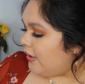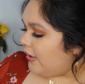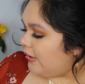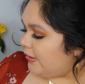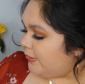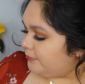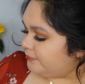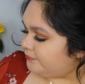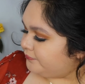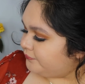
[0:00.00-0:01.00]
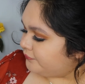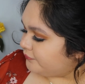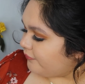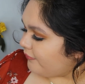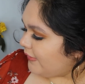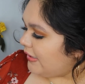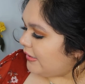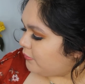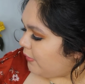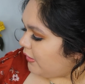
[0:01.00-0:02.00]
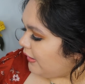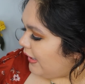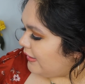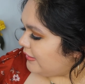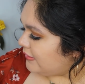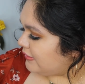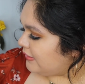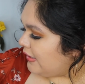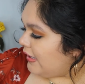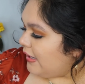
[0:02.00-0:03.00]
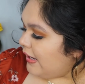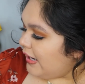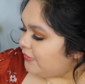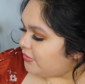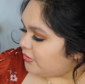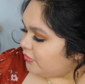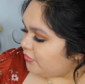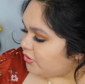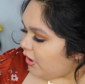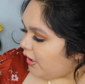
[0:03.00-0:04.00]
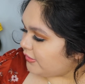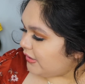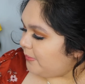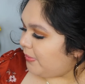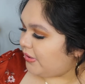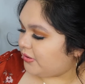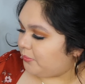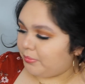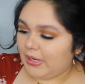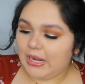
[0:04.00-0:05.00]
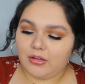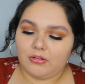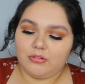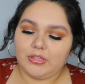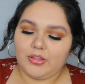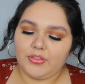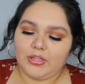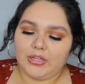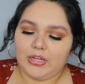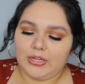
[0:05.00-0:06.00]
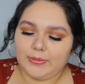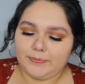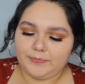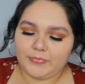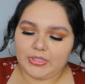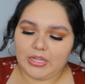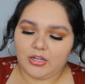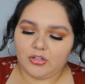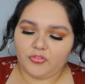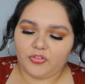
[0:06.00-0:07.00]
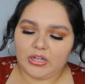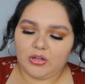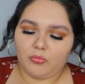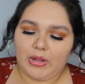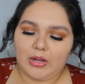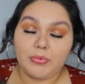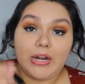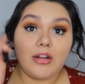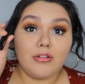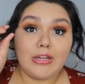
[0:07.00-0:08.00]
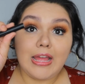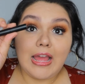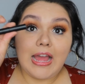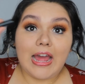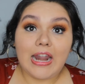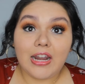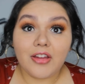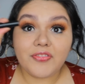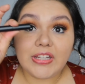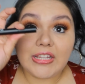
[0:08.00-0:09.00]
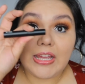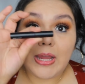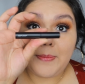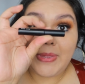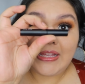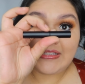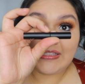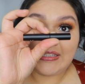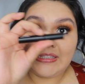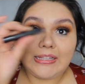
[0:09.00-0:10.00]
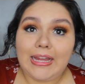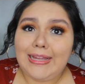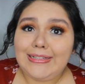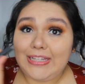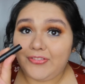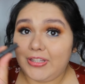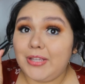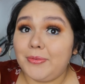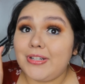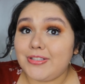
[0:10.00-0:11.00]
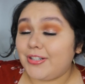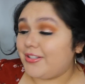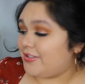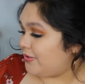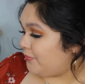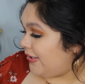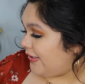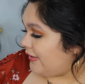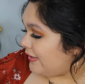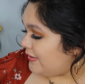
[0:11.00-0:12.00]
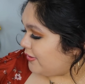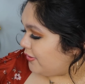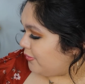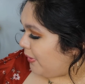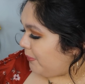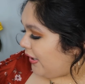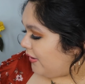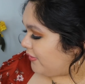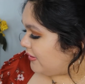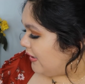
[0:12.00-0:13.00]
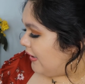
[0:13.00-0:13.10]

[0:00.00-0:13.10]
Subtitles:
As well as, I was so shocked about the brow, the e.l.f. Wow Brow. I loved it. Amazing. I definitely am gonna start using this when I get lazy to do my brows.